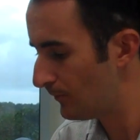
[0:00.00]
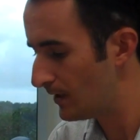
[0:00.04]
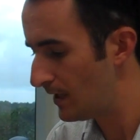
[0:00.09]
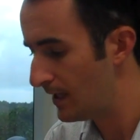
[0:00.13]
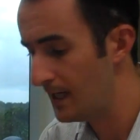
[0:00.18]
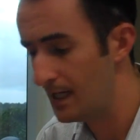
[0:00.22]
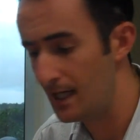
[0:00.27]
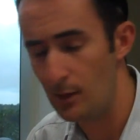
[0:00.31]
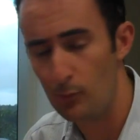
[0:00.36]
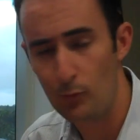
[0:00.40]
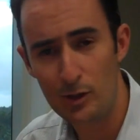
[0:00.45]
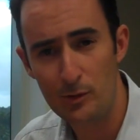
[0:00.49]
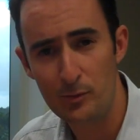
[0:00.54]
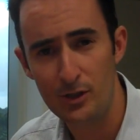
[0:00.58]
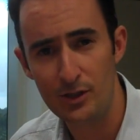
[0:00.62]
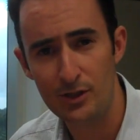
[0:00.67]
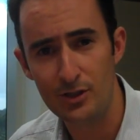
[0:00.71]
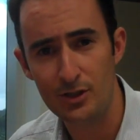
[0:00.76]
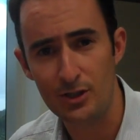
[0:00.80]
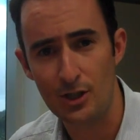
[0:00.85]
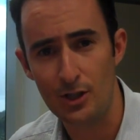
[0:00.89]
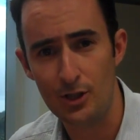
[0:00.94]
What I'm going to
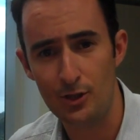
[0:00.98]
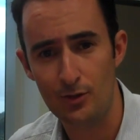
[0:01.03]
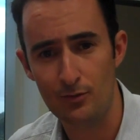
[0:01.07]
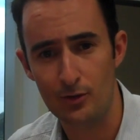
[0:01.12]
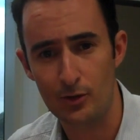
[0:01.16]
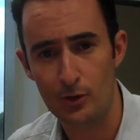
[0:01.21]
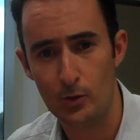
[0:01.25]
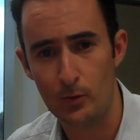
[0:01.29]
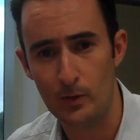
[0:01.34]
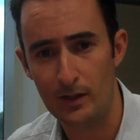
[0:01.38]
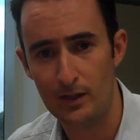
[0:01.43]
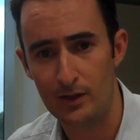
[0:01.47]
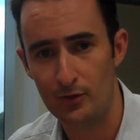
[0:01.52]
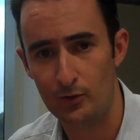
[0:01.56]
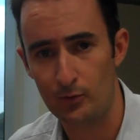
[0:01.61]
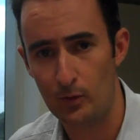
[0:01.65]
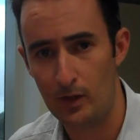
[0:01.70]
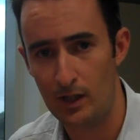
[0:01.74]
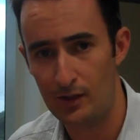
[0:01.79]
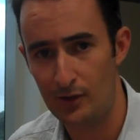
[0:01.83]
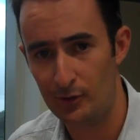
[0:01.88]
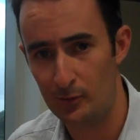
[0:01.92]
show you real quick as
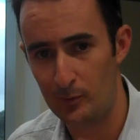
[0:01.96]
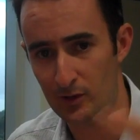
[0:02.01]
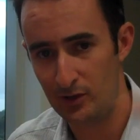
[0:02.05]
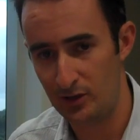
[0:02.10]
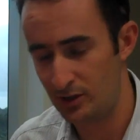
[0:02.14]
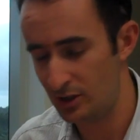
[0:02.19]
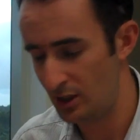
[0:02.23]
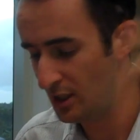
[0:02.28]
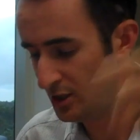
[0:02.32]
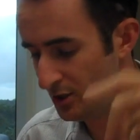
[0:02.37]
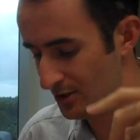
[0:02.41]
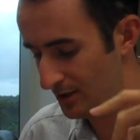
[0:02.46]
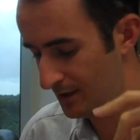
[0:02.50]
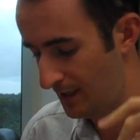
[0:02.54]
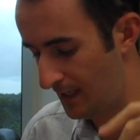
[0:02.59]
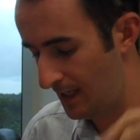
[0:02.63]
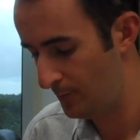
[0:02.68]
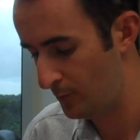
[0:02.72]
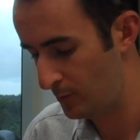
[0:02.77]
well is I'm going to change the camera.